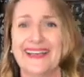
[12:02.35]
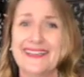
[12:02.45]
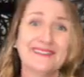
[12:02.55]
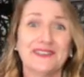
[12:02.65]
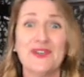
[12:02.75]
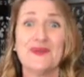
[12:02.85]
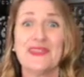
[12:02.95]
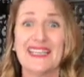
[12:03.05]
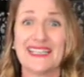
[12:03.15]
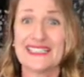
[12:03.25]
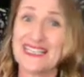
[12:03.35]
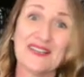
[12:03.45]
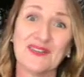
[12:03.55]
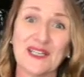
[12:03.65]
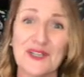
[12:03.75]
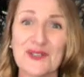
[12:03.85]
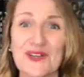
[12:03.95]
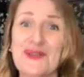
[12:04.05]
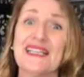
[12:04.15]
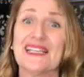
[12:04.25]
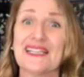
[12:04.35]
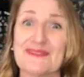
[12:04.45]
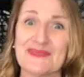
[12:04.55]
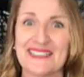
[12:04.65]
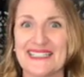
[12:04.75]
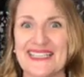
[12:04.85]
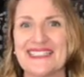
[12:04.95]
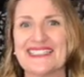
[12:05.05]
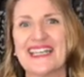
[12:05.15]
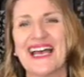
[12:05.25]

New things even, new curriculum to teach.